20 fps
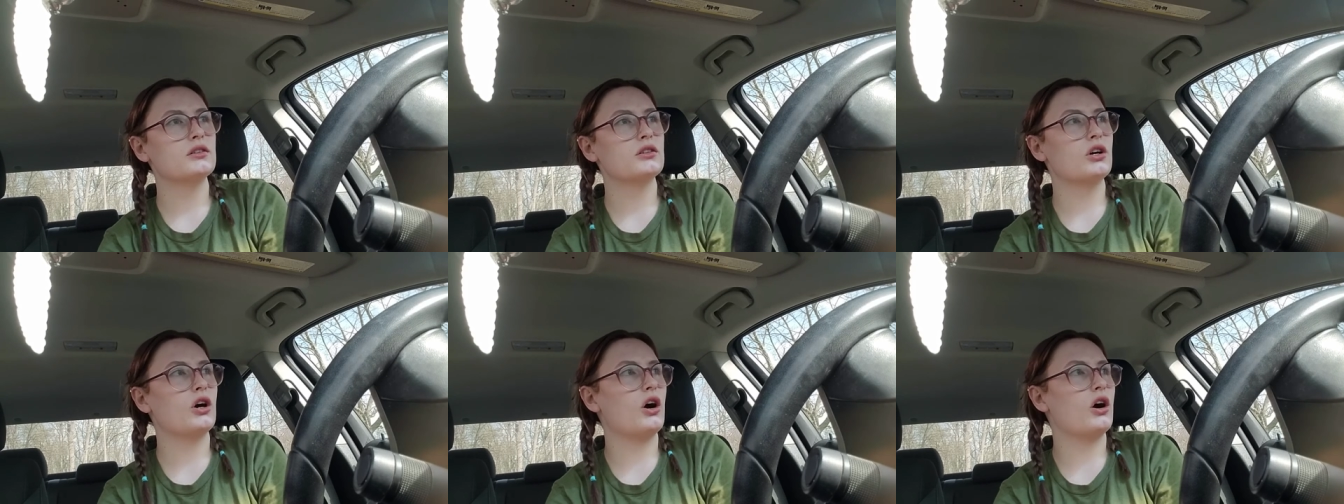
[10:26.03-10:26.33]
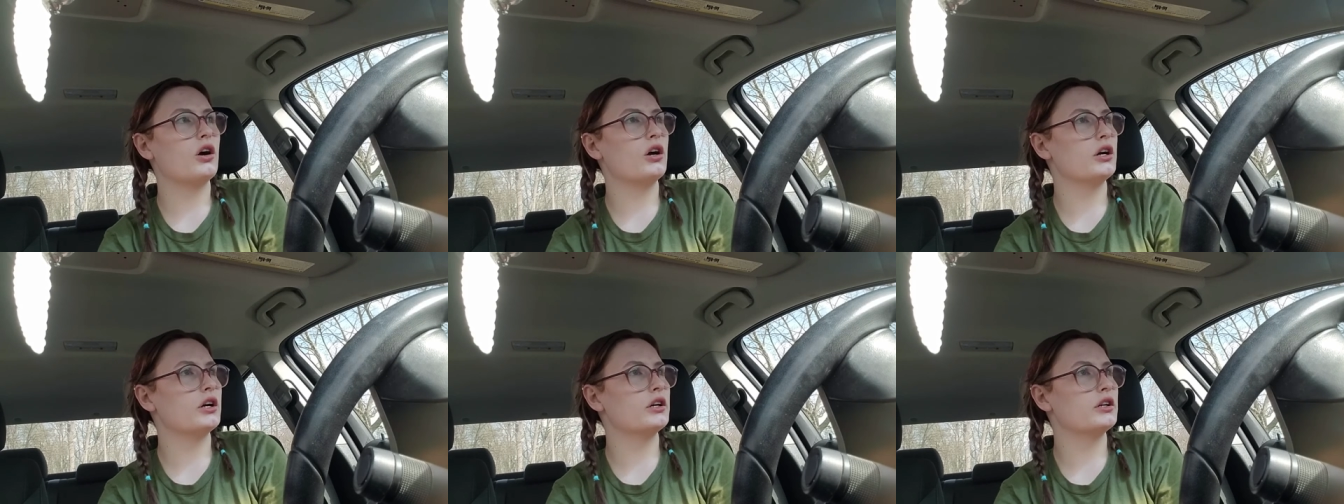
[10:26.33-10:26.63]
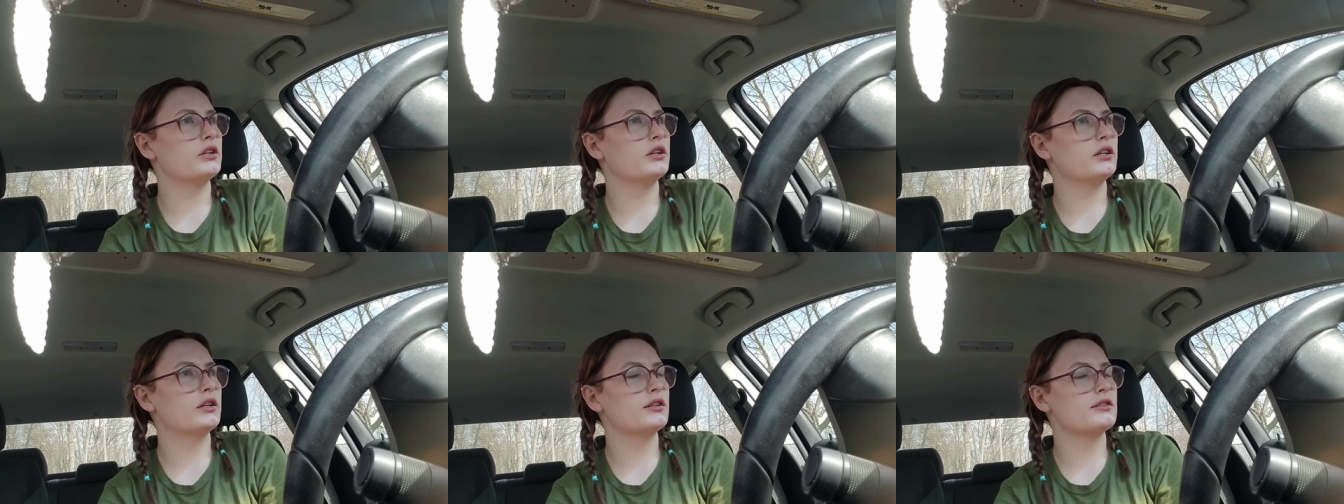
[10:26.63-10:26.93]

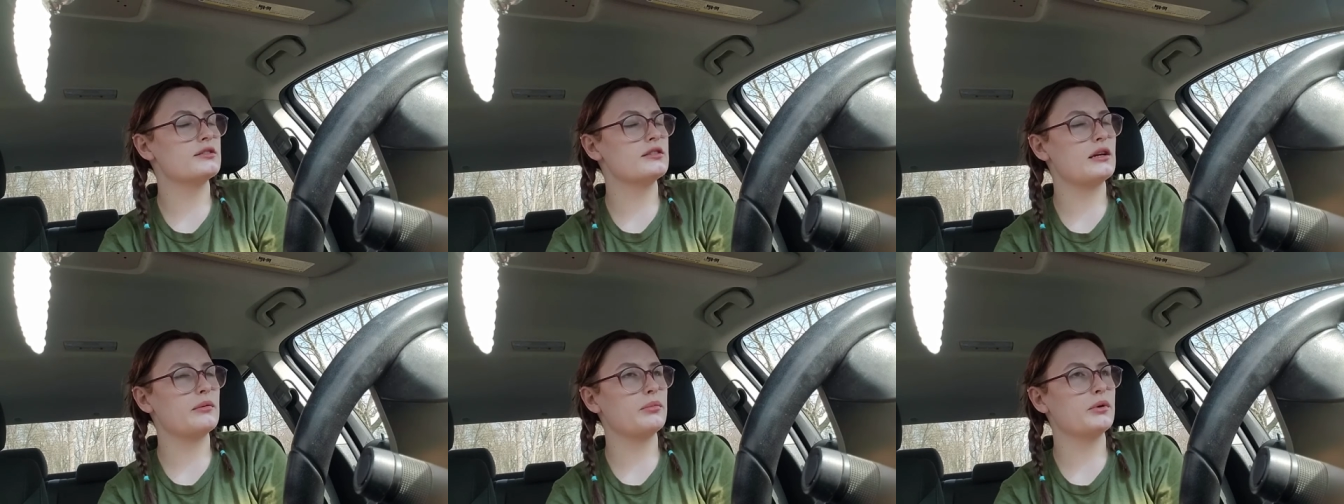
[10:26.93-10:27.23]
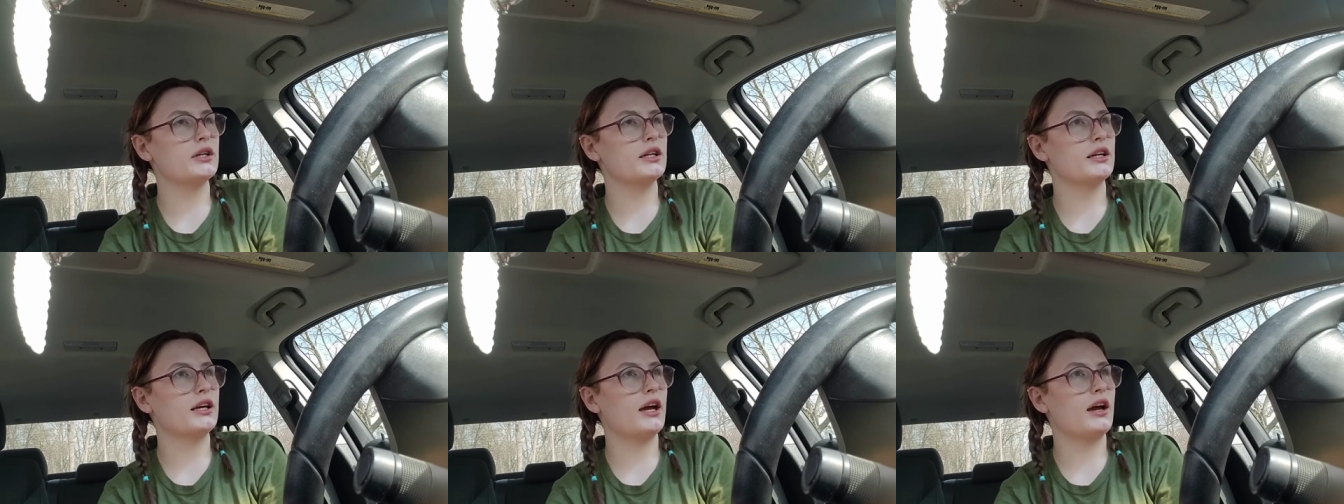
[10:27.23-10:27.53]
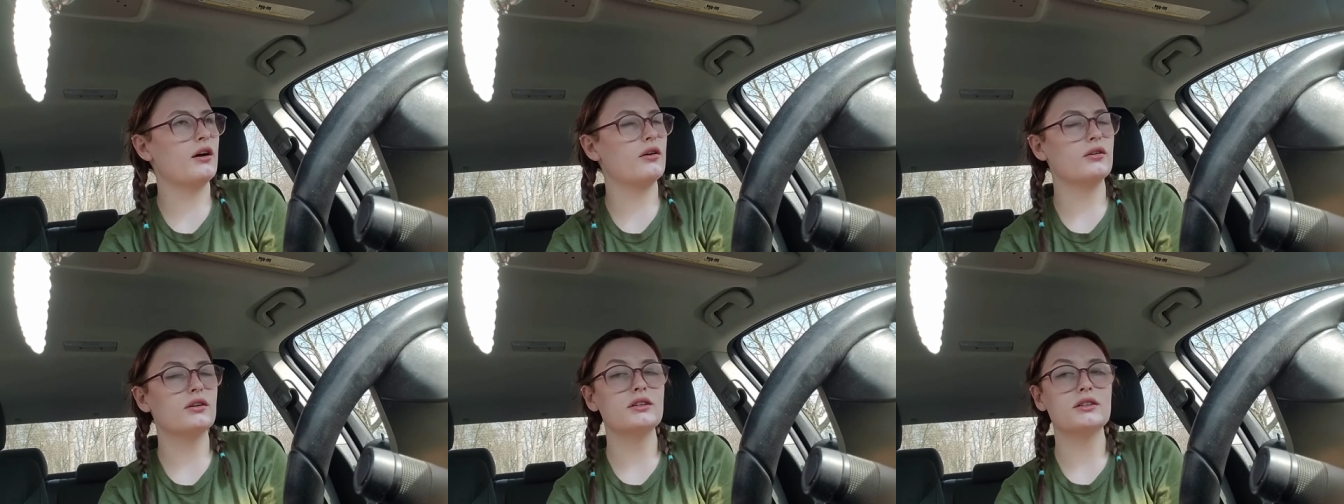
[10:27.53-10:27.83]
card and a separate
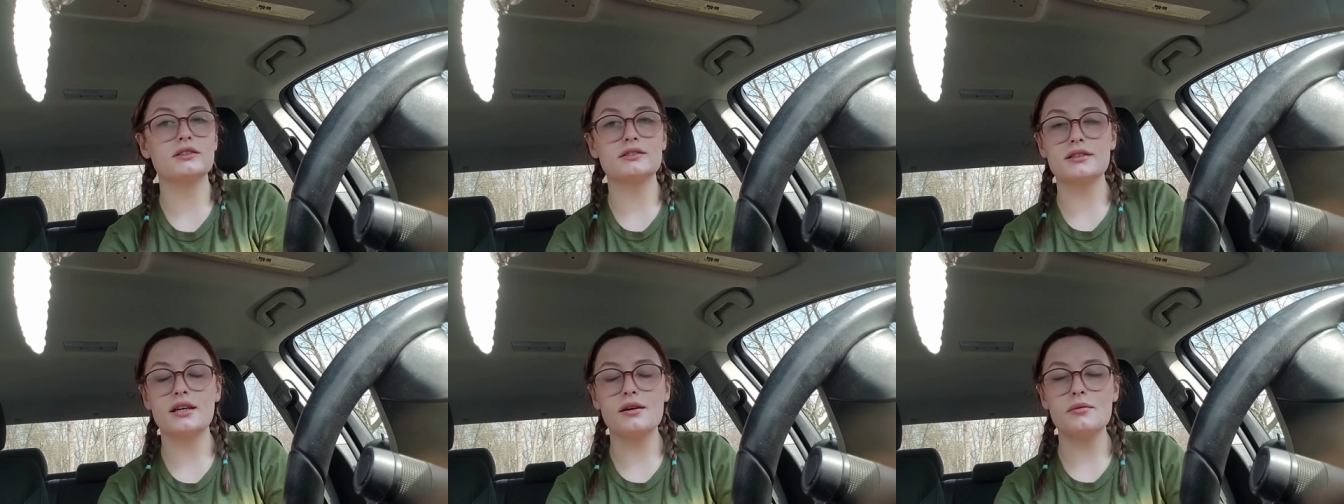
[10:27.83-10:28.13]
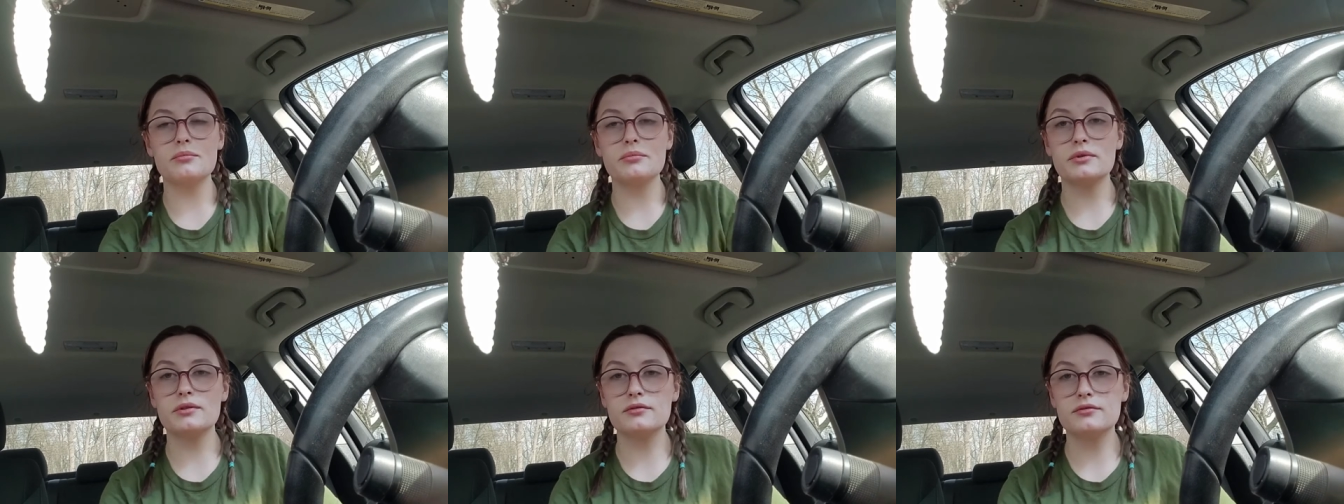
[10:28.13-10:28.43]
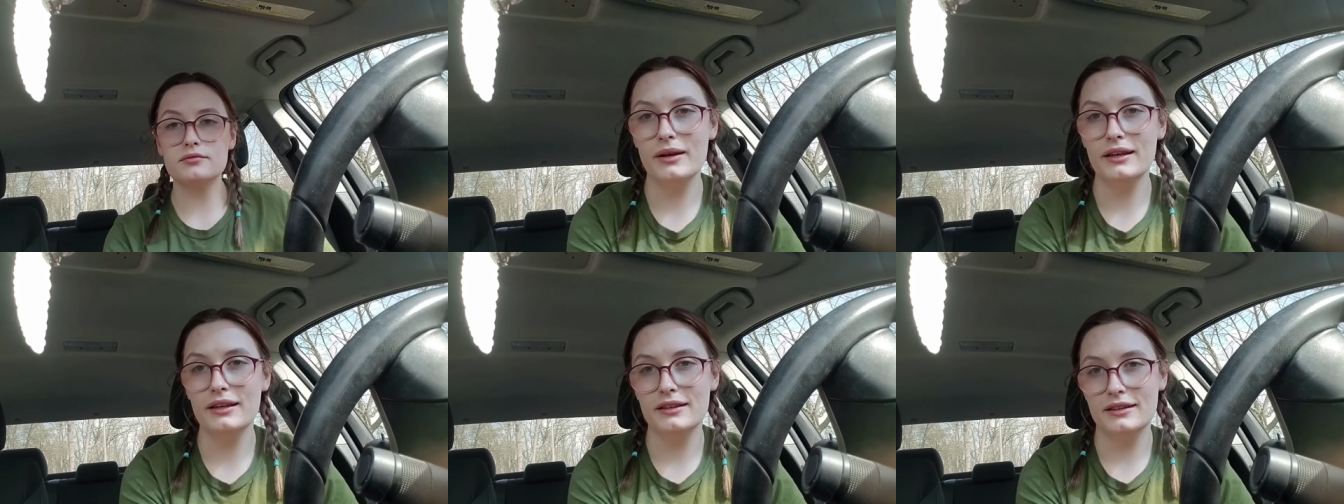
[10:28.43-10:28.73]
account hooked up.
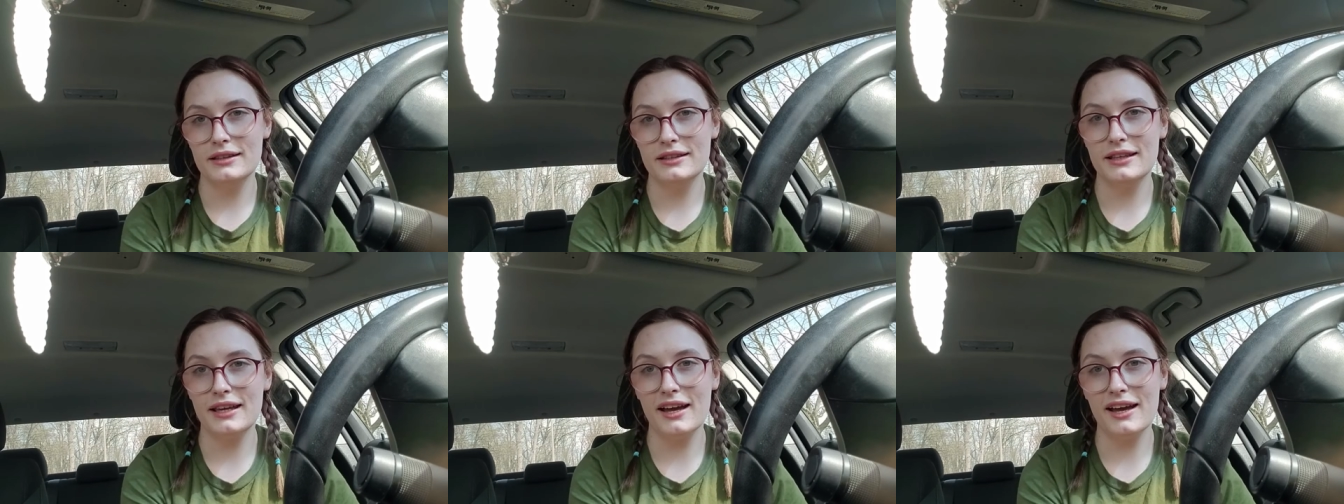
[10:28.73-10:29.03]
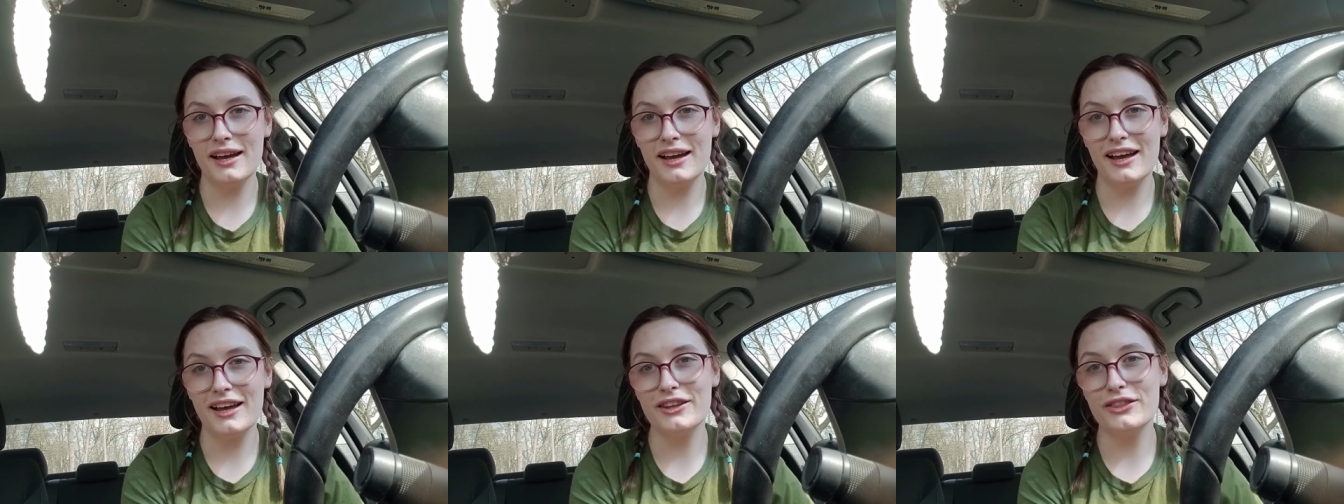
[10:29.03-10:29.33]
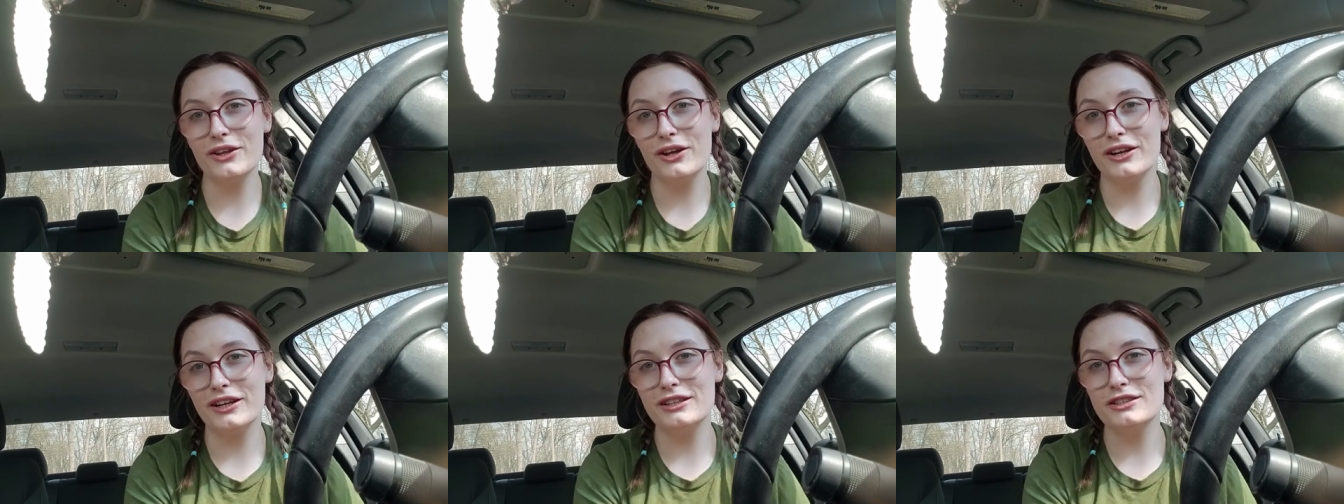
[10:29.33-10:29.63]
Yeah, I
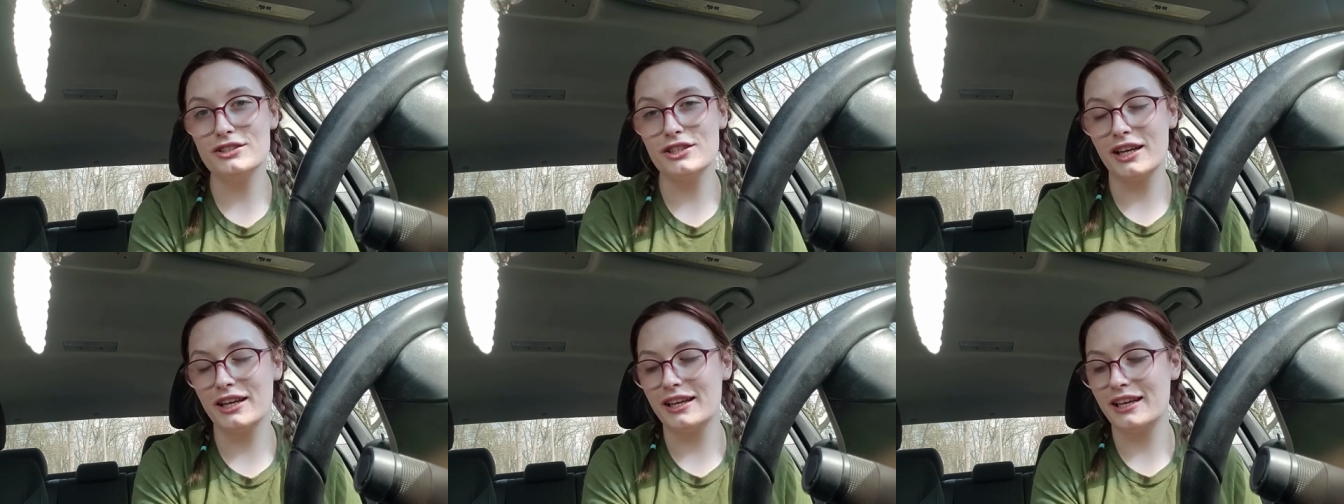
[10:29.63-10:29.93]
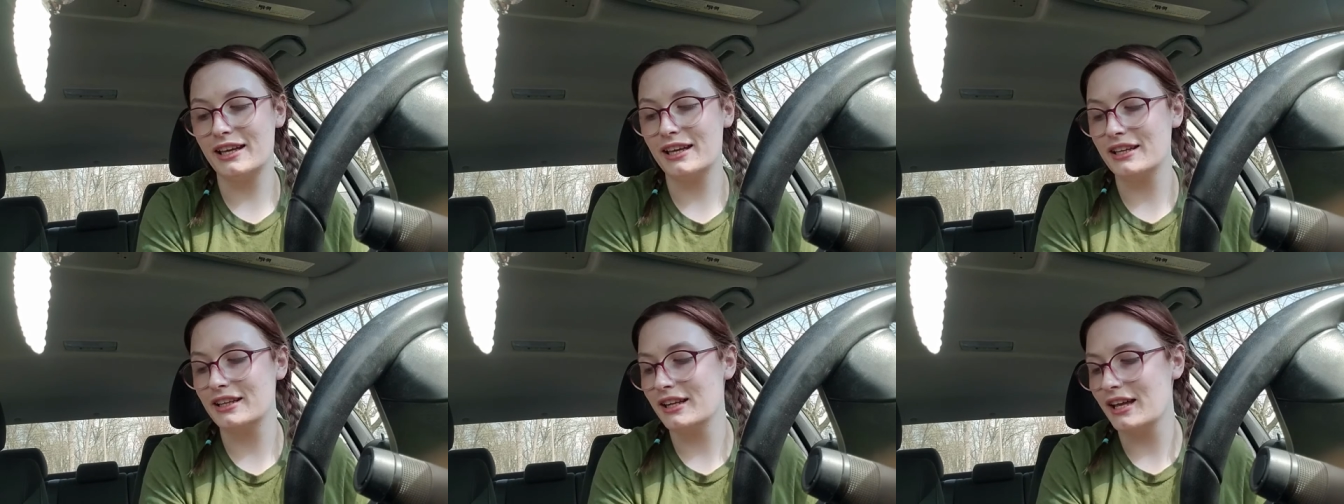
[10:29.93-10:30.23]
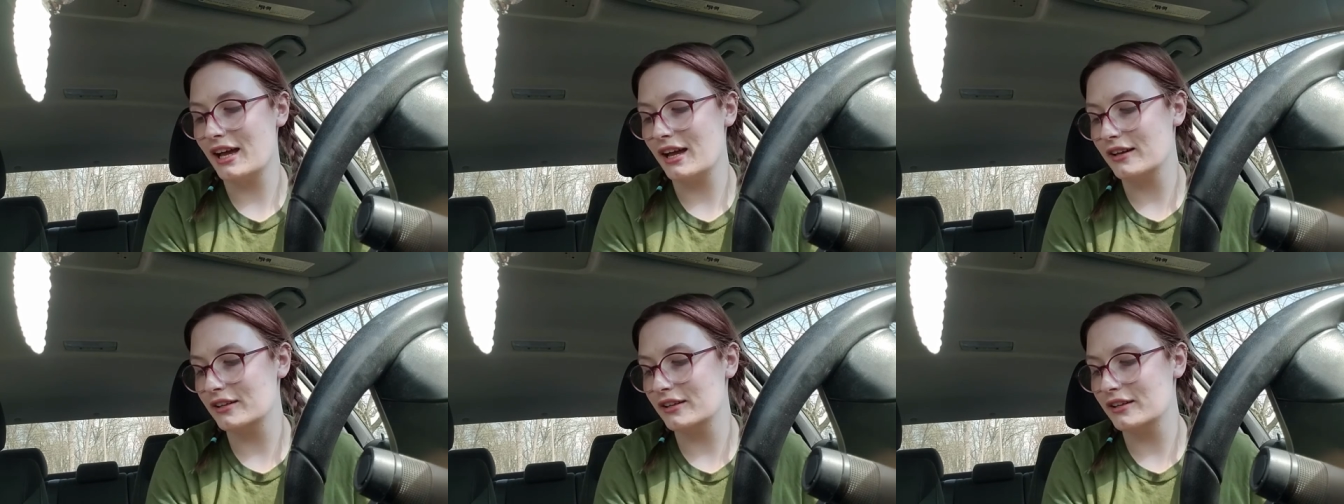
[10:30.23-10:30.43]
thought I'd check in.